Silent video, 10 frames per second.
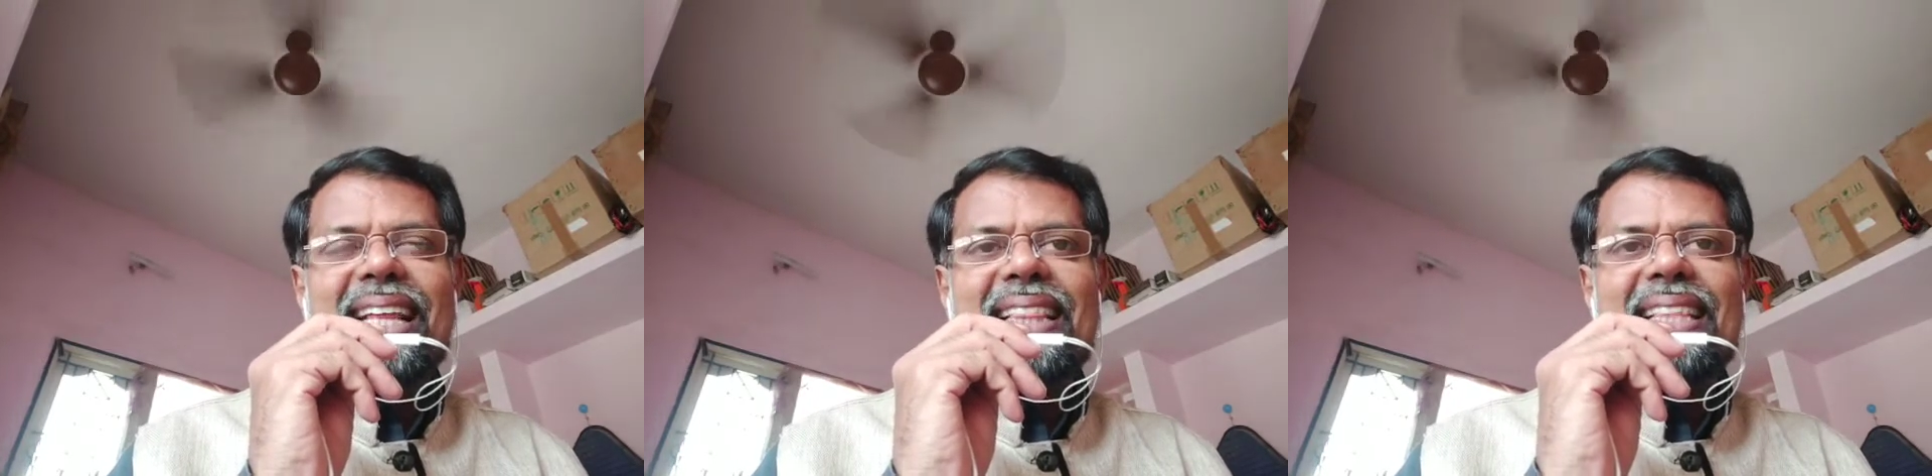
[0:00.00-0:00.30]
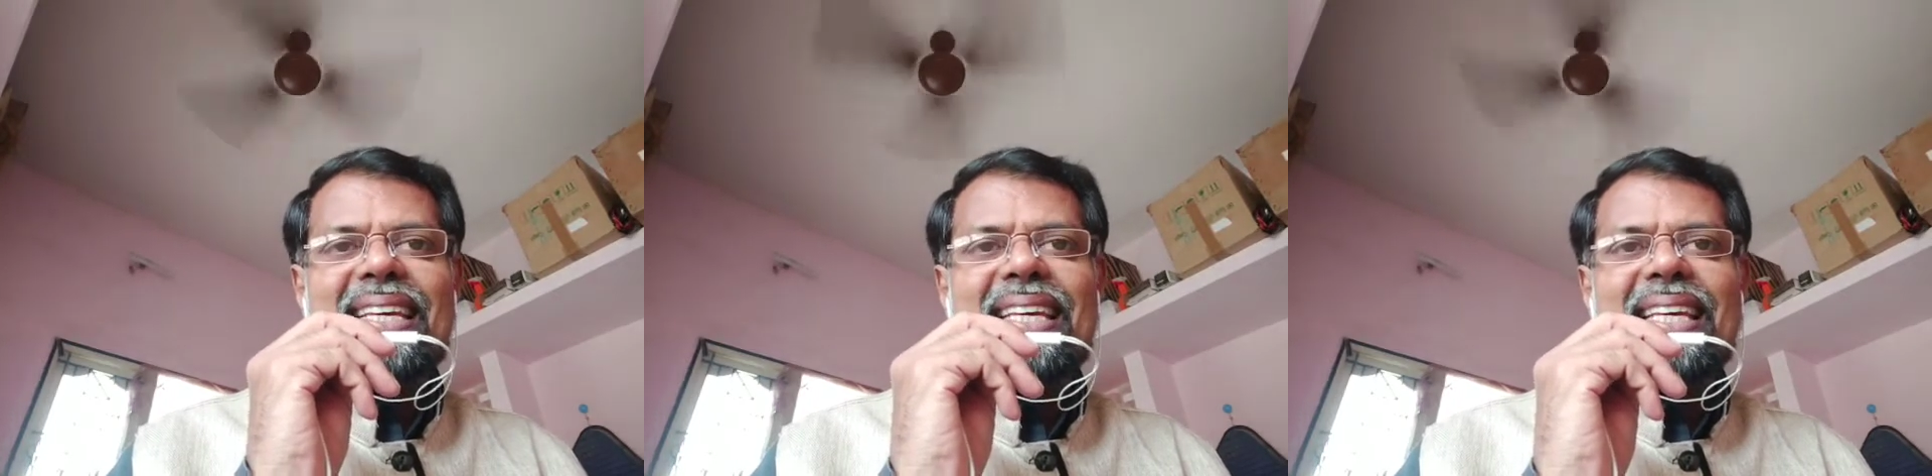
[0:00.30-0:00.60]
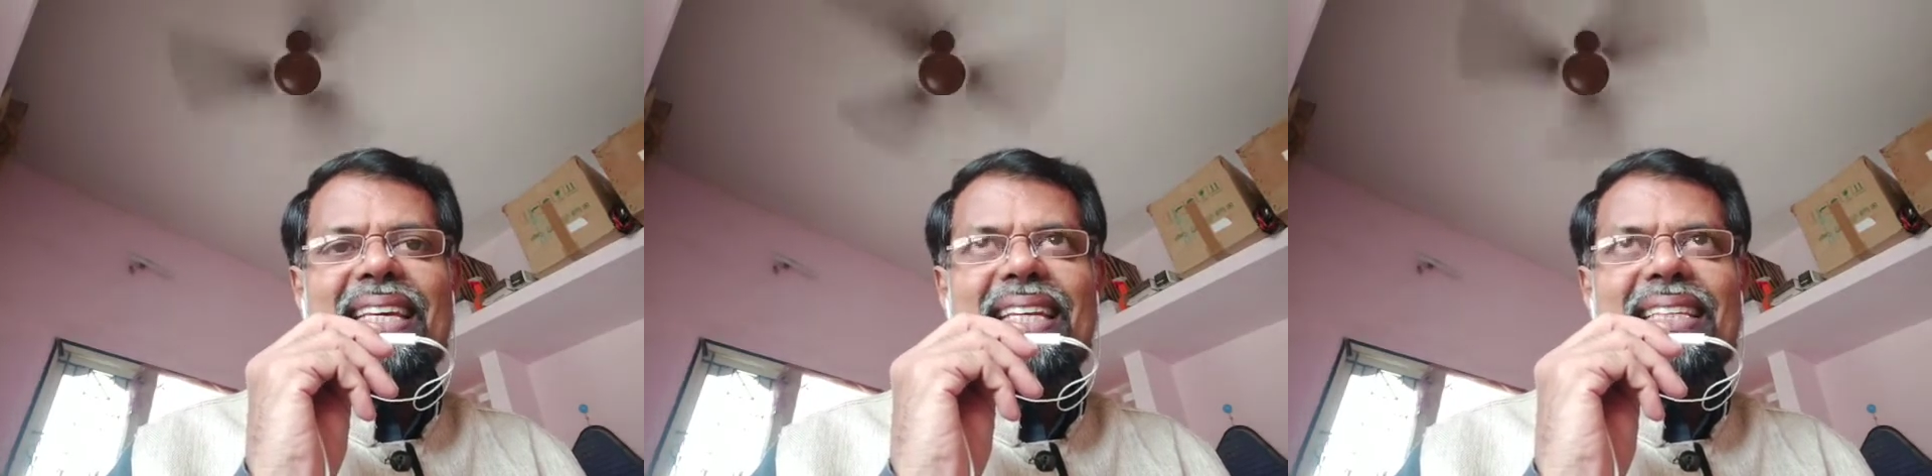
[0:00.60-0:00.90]
the
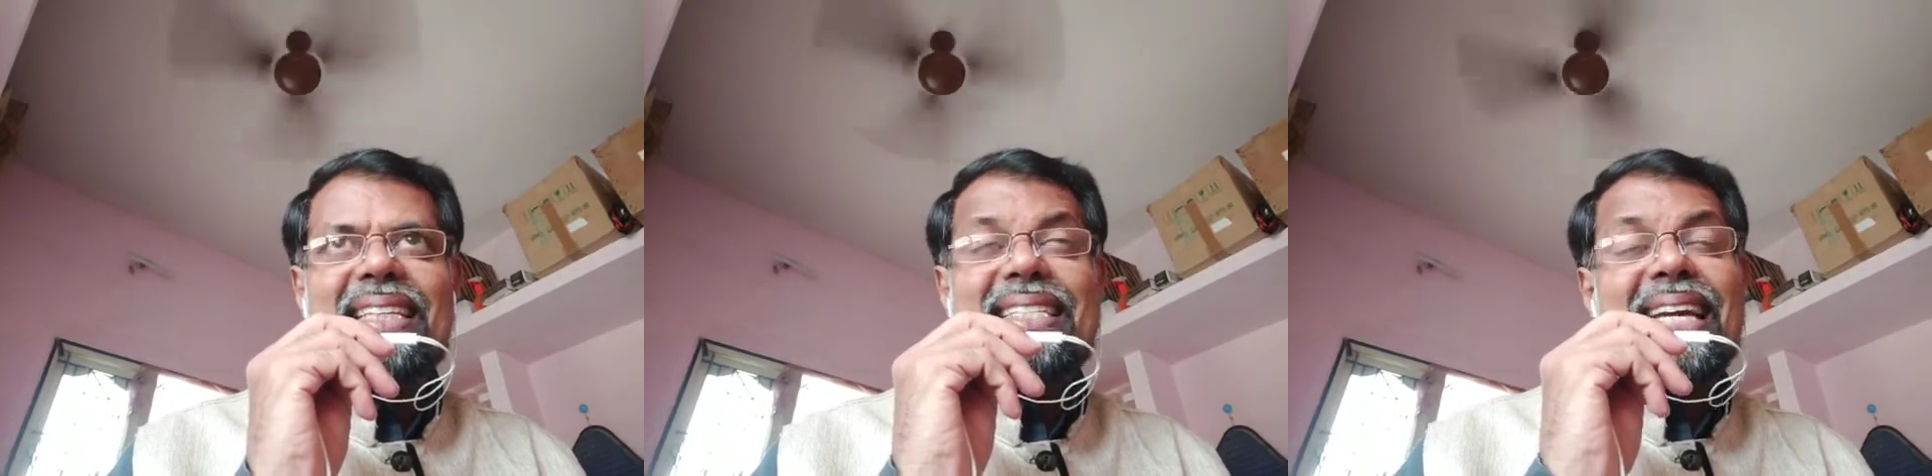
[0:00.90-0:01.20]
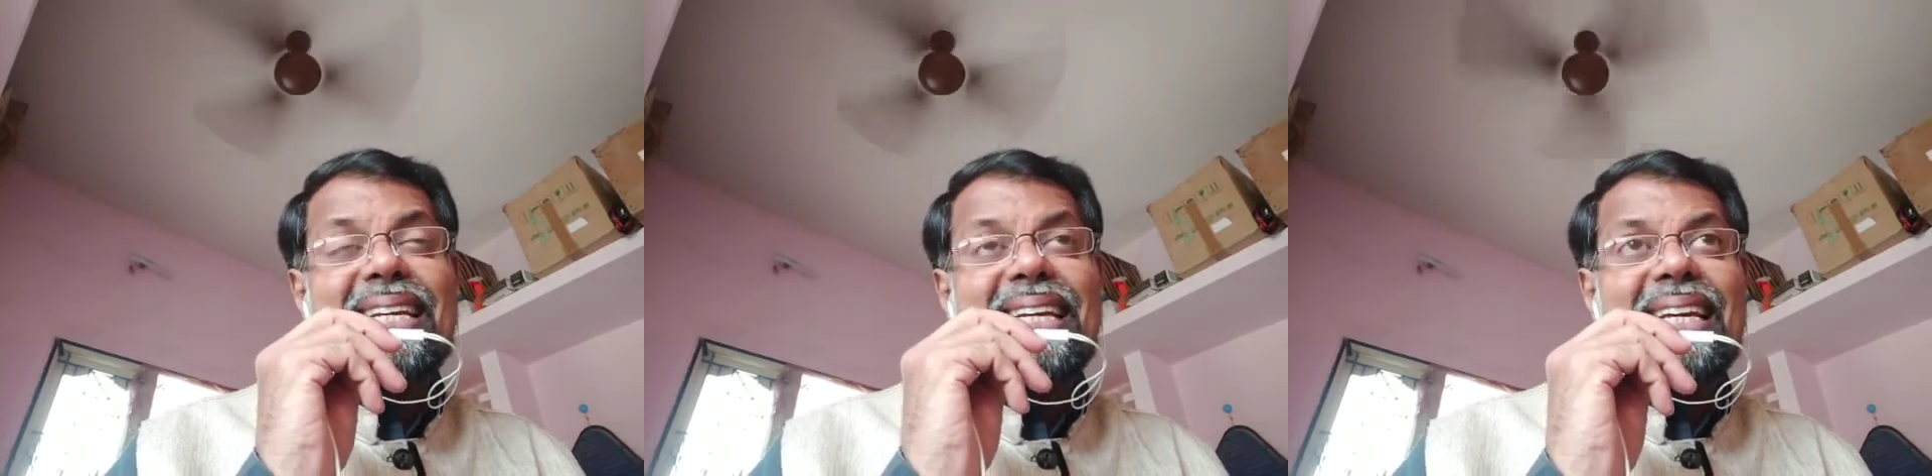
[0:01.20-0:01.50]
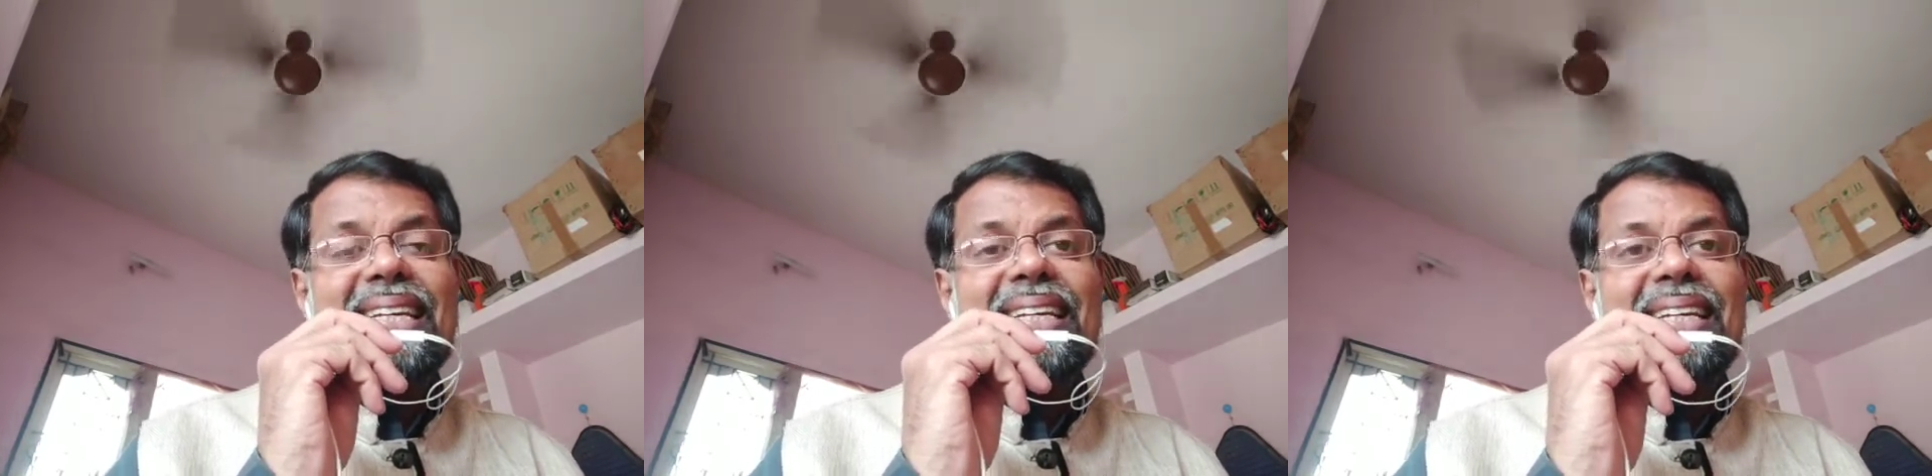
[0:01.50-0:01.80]

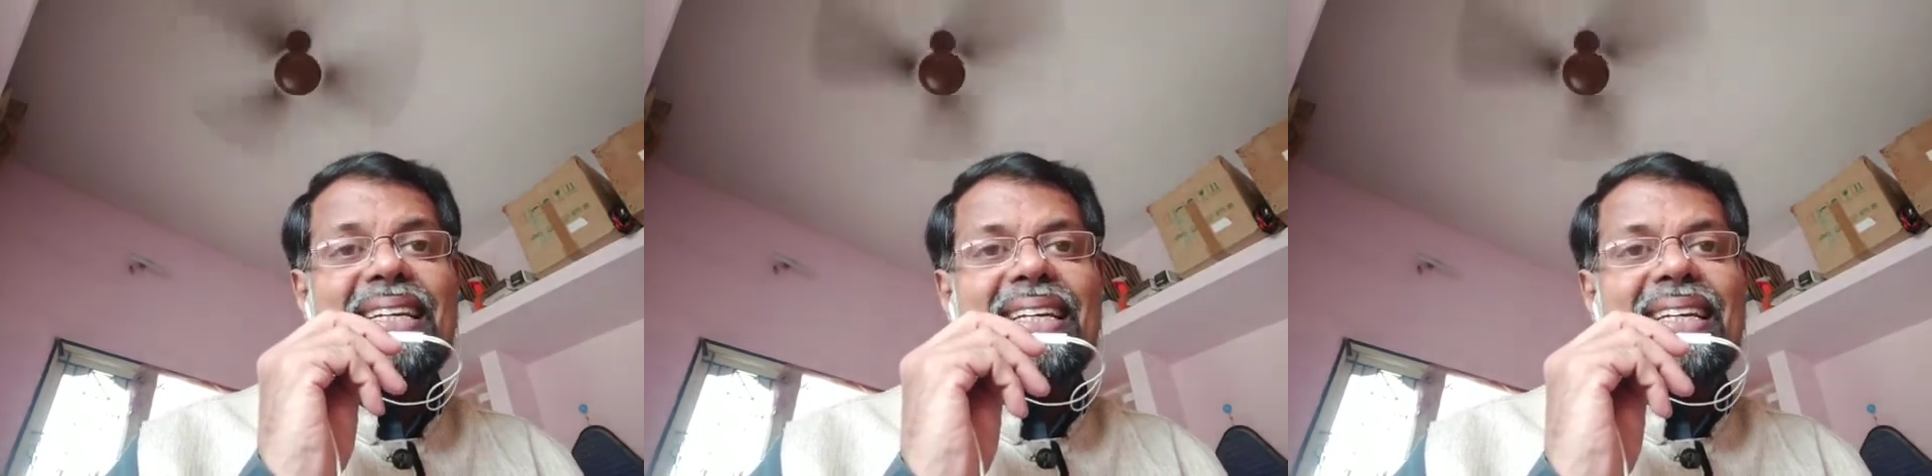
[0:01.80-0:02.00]
technical